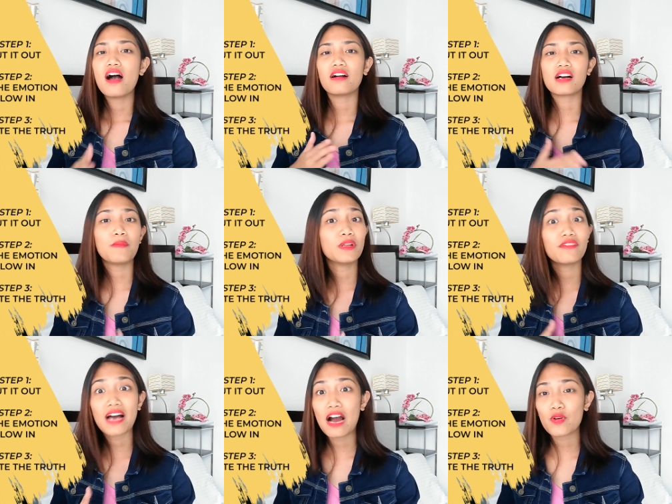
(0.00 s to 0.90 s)
A couple
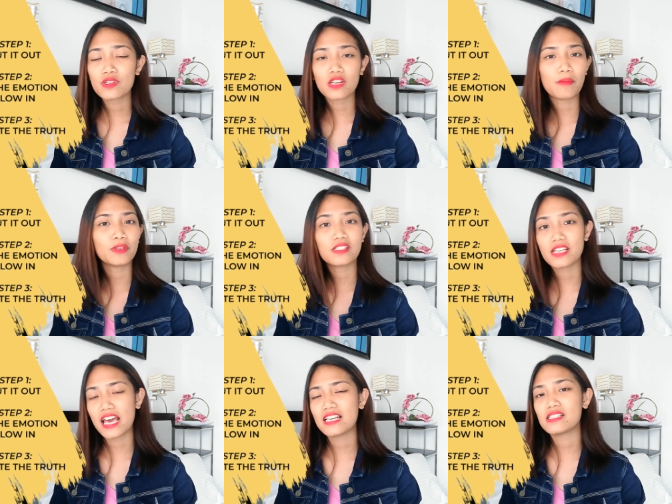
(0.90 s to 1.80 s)
of hours, couple
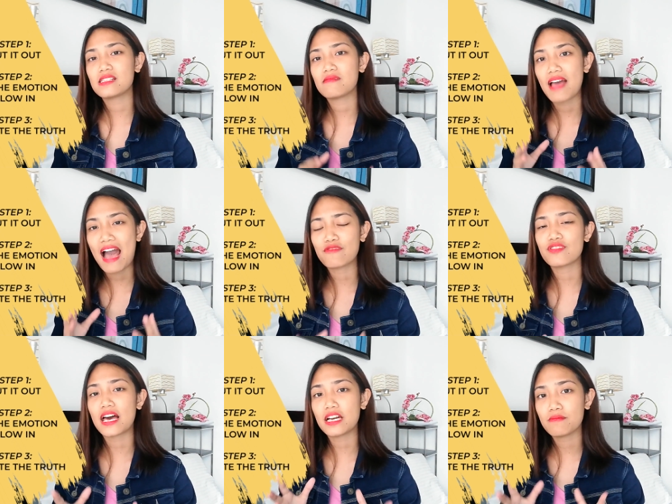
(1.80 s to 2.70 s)
of days
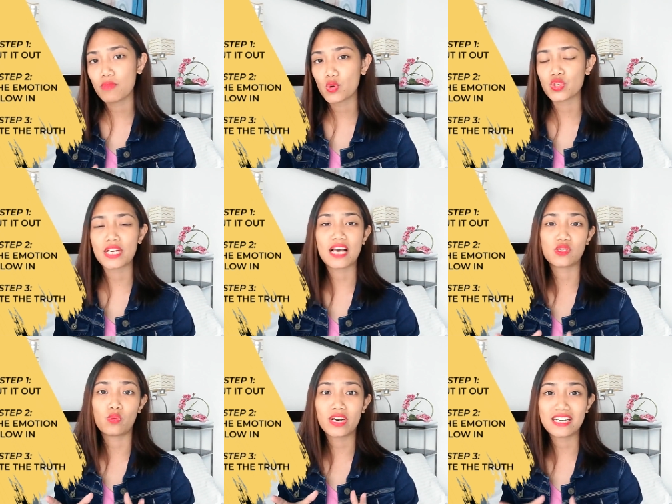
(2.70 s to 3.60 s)
after that emotion
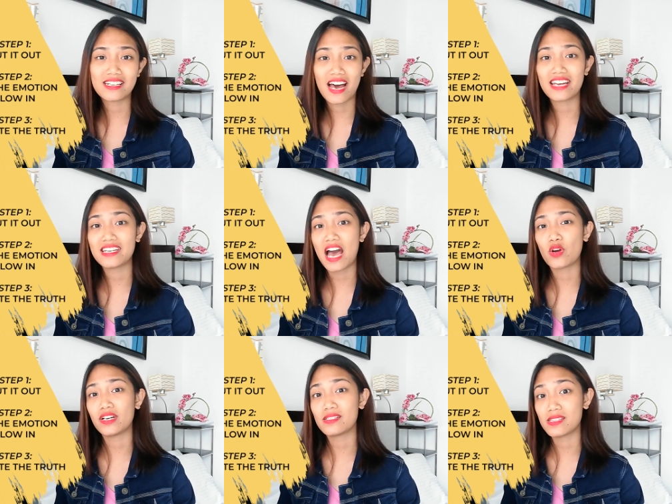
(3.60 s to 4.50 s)
has already died
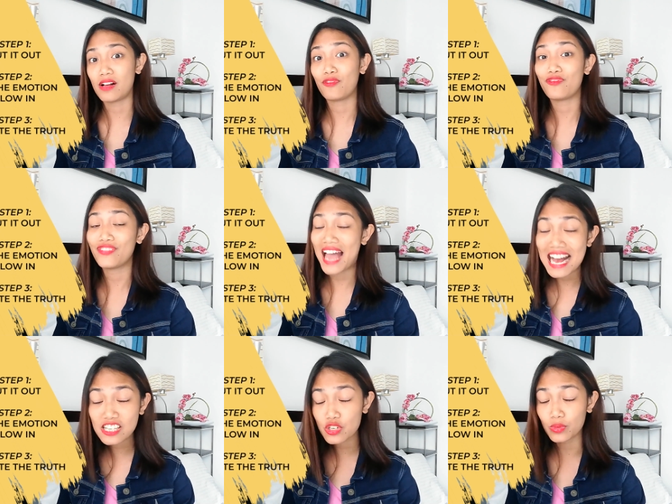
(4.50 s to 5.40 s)
down in itself
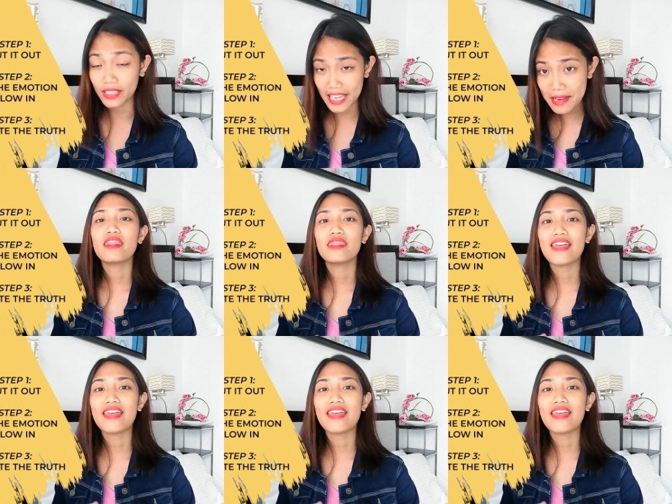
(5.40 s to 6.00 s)
naturally,